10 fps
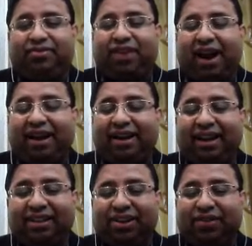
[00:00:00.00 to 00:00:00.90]
The
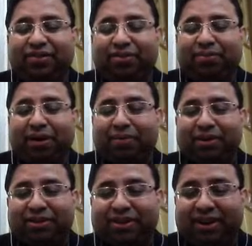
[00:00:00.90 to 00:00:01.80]
findings of your
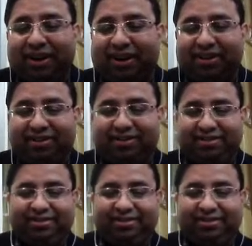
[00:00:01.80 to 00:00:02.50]
paper is not clear.